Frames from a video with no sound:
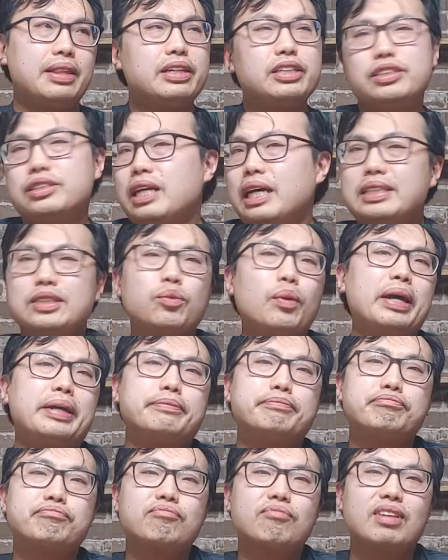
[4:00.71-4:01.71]
And then it dies
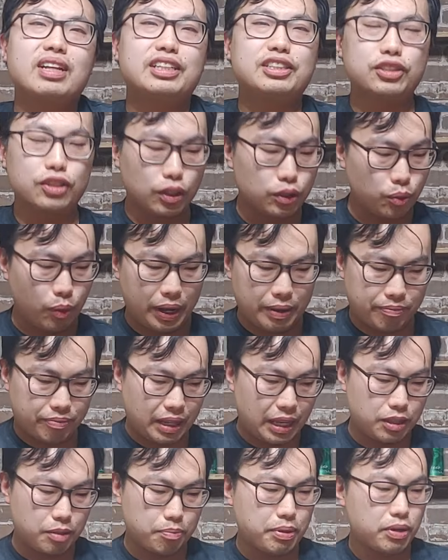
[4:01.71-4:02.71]
away. It just goes away.
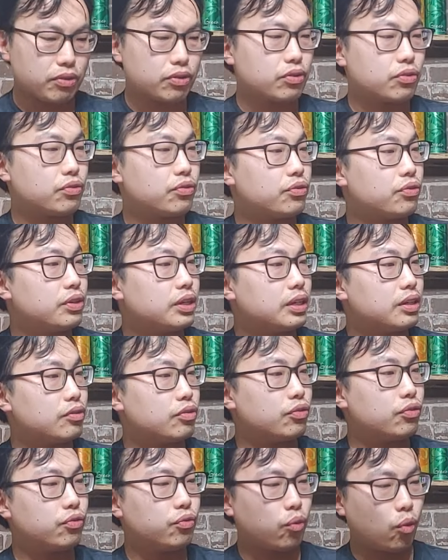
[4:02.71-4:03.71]
And the beer is
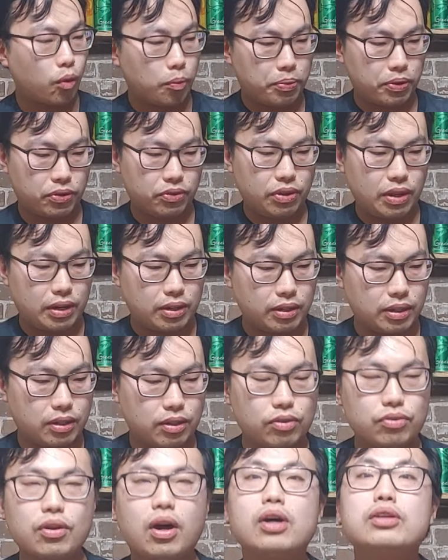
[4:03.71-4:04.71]
freaking 4%.
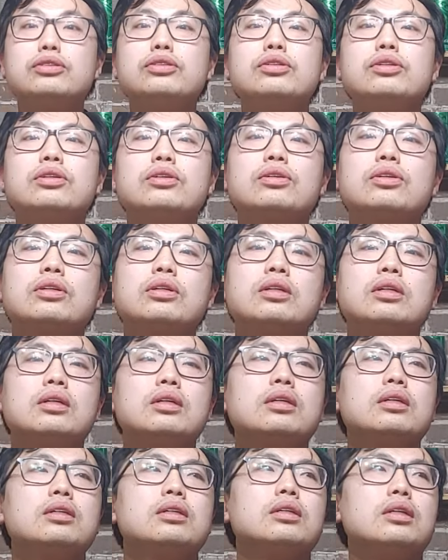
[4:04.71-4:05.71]
It is under
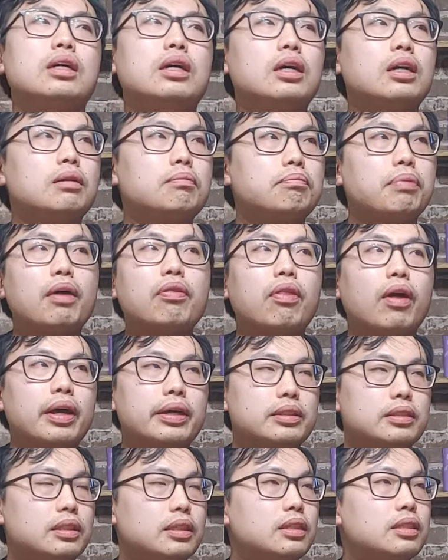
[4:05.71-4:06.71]
uh, Bud
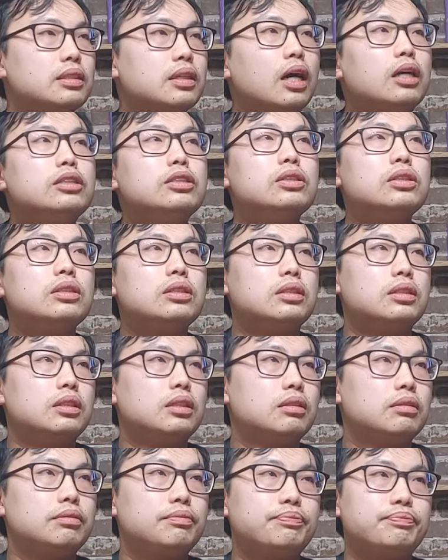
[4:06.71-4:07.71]
Light. It is
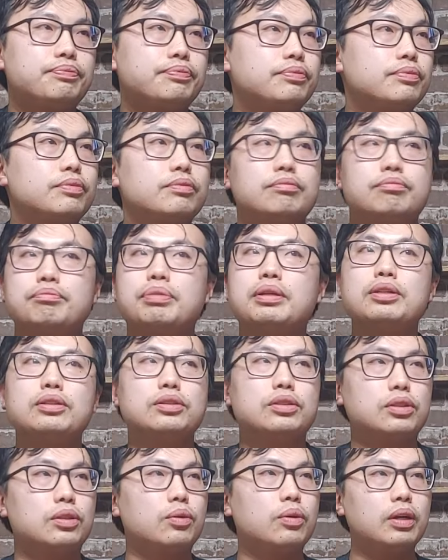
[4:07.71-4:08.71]
under
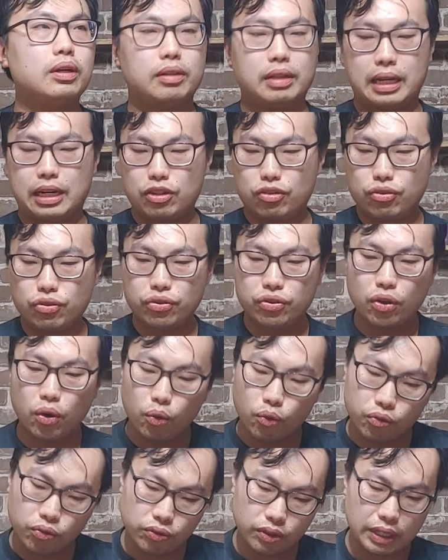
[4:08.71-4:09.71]
Pilsner Urquell, and it's
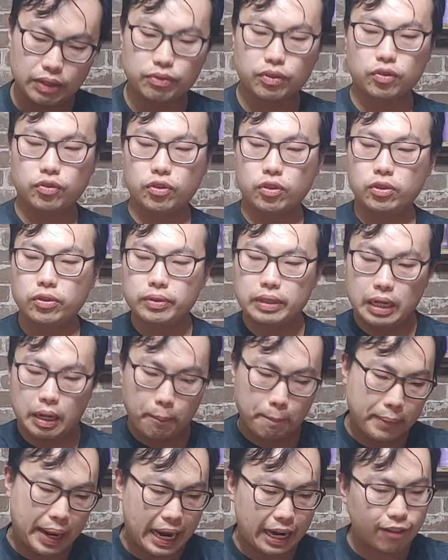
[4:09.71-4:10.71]
so flavorful
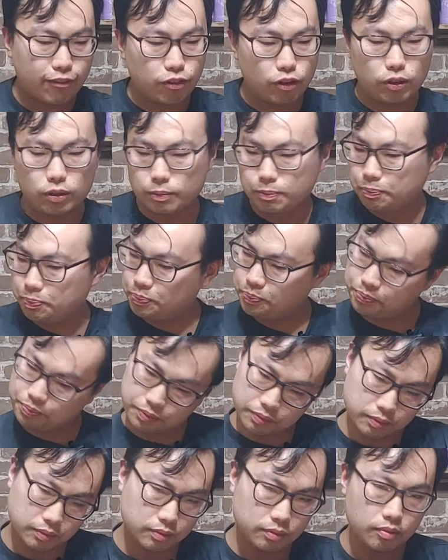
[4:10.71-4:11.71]
and impactful
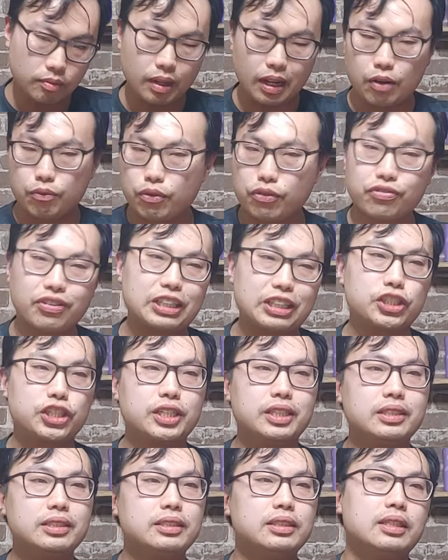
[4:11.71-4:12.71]
and
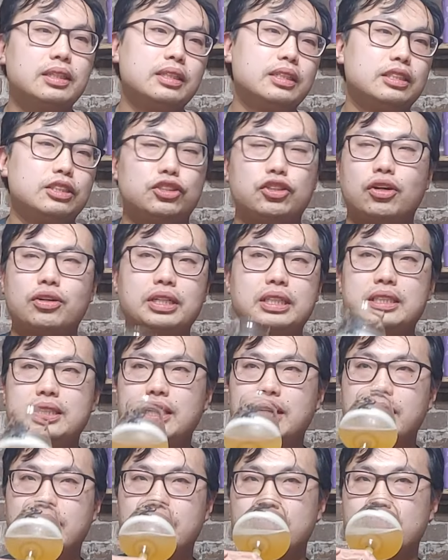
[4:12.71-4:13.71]
refreshing, tart and
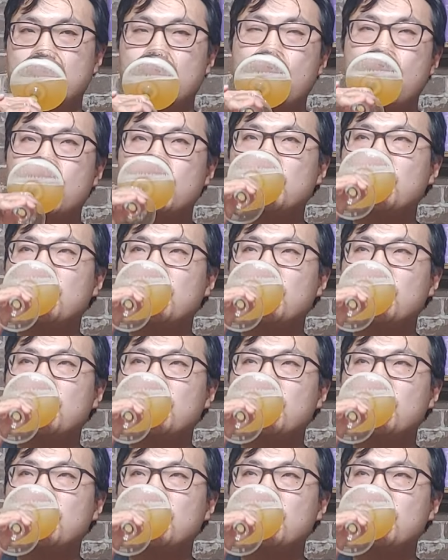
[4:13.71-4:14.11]
acidic, and